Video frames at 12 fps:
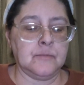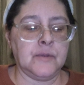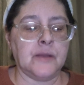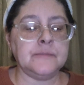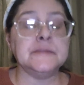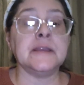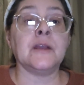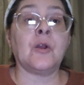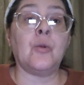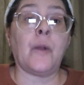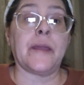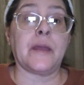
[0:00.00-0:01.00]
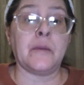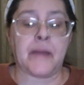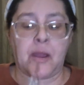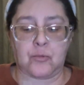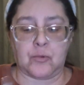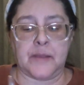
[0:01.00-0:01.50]
Well, didn't quite come
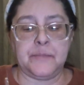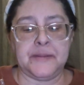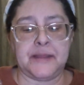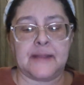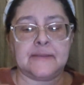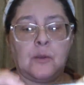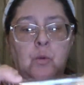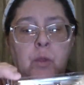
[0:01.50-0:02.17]
out right, but that's